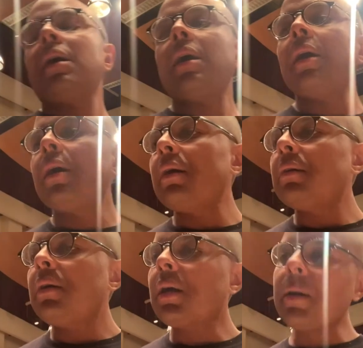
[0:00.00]
uh,
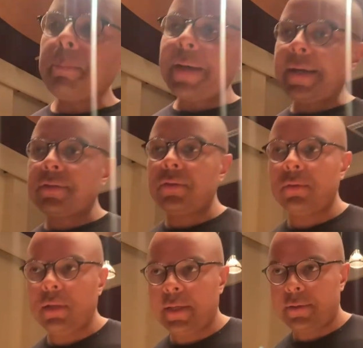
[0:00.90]
I'll come back to
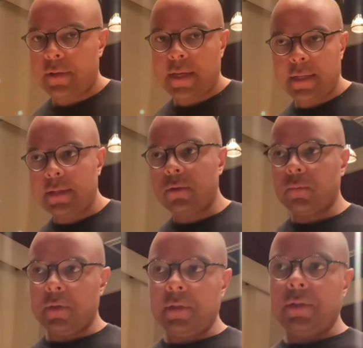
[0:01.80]
later. Eight, I don't
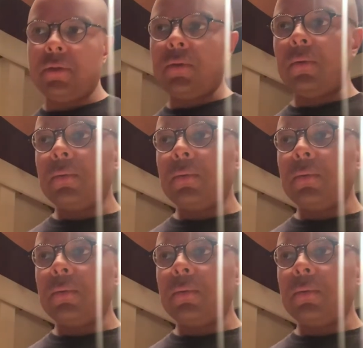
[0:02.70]
really do